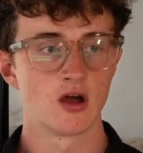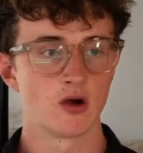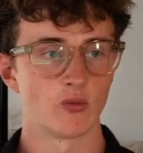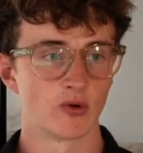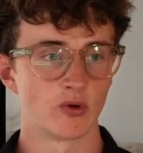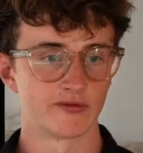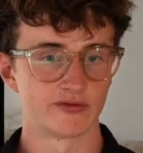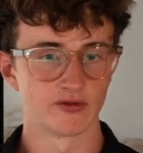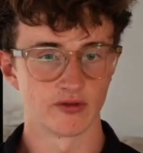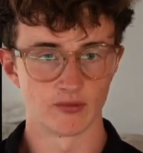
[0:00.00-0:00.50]

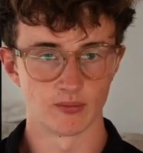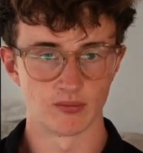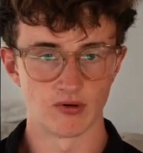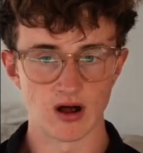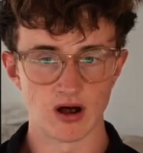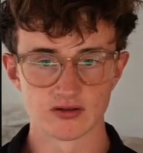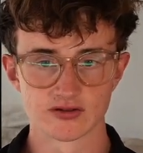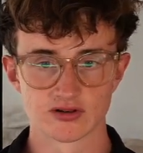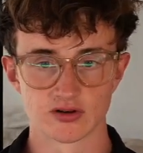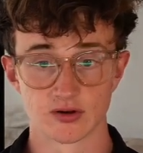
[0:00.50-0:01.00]
one for the
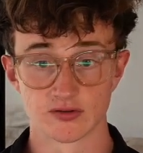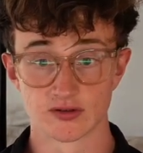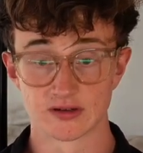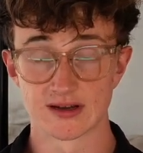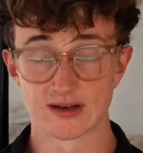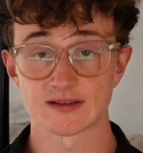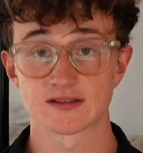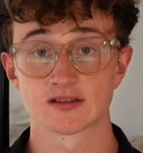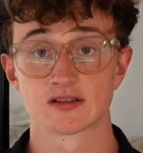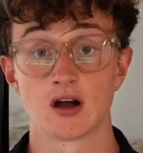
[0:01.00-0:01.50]
browser on your
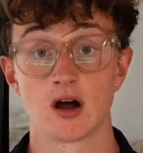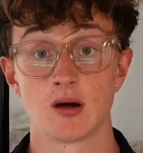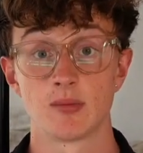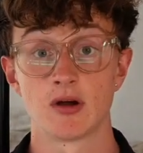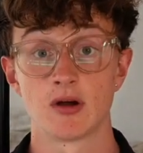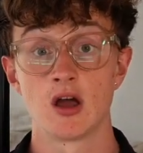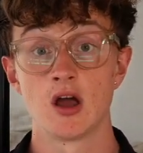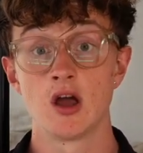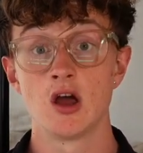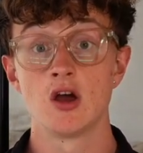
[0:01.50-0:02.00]

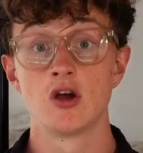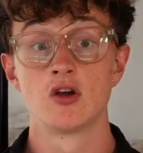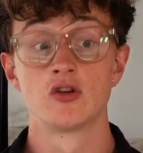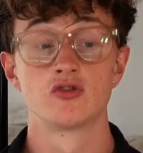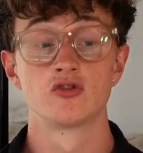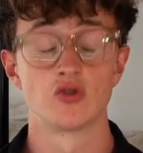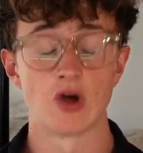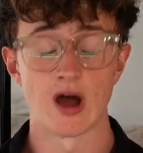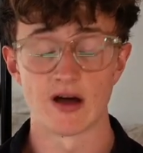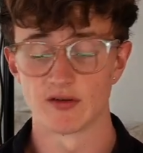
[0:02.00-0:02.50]
desktop.
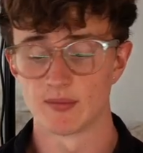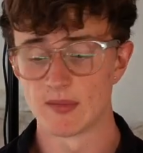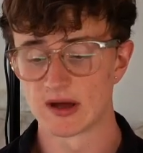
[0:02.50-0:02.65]
To have a